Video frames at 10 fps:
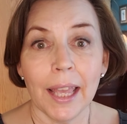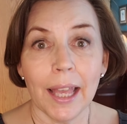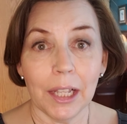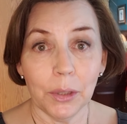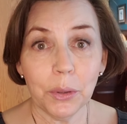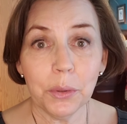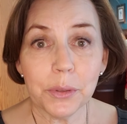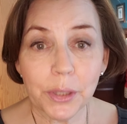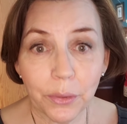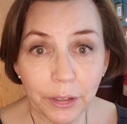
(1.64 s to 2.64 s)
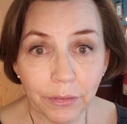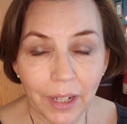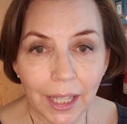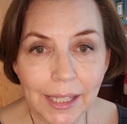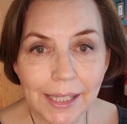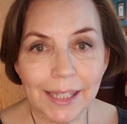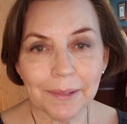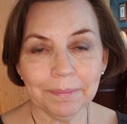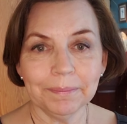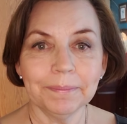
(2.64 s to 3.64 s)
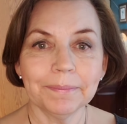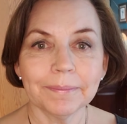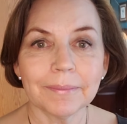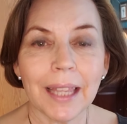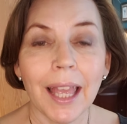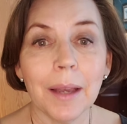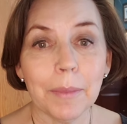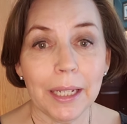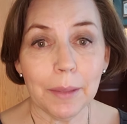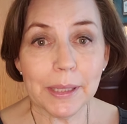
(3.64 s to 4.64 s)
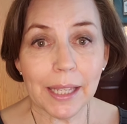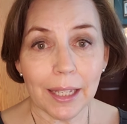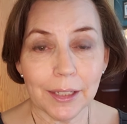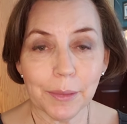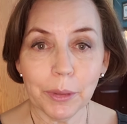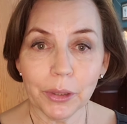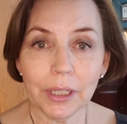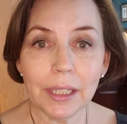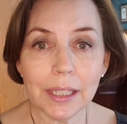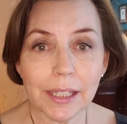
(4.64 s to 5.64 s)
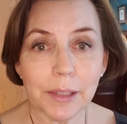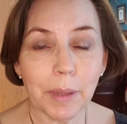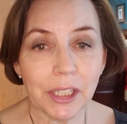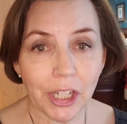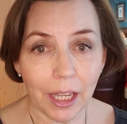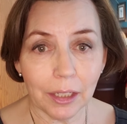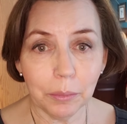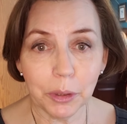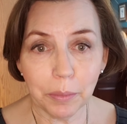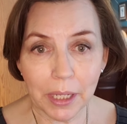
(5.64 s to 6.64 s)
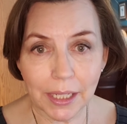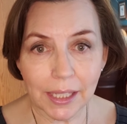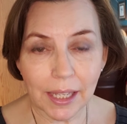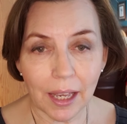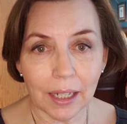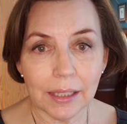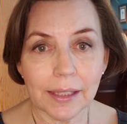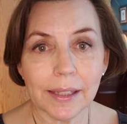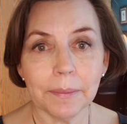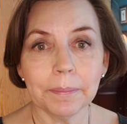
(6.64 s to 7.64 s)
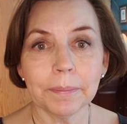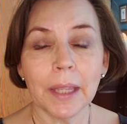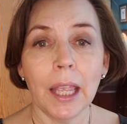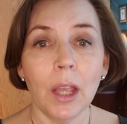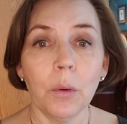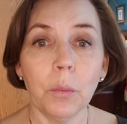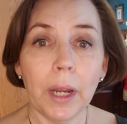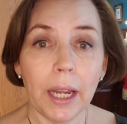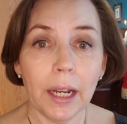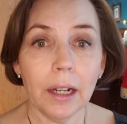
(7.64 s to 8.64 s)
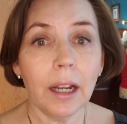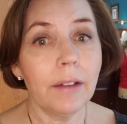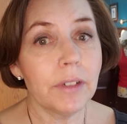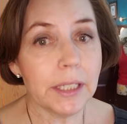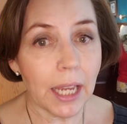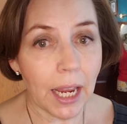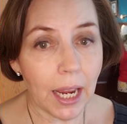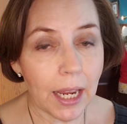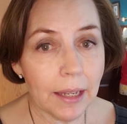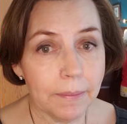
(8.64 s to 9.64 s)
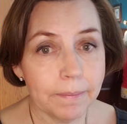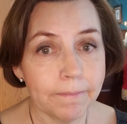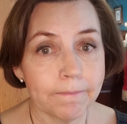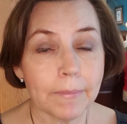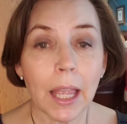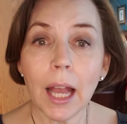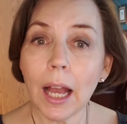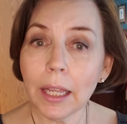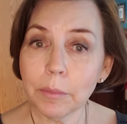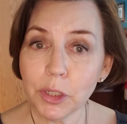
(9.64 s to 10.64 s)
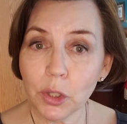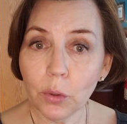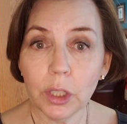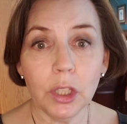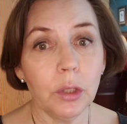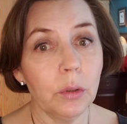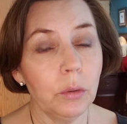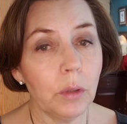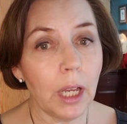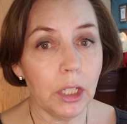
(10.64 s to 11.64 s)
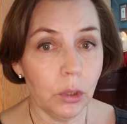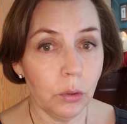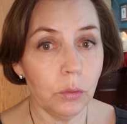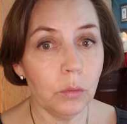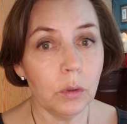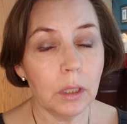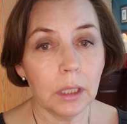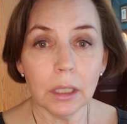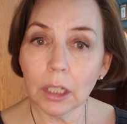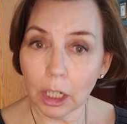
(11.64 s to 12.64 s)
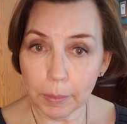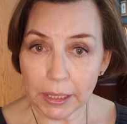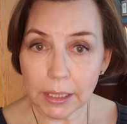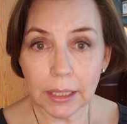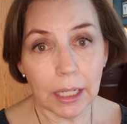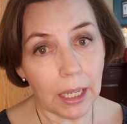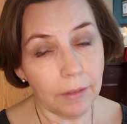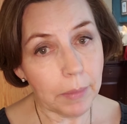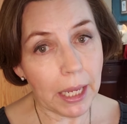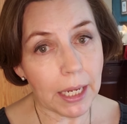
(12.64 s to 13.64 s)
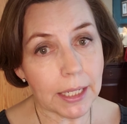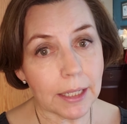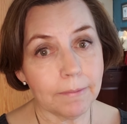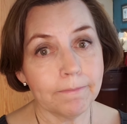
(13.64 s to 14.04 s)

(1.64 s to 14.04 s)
Hello sewing friends! My name is Alice Murray and this is my channel Murr-Made Designs, where every day I am showing you a new garment that I have made.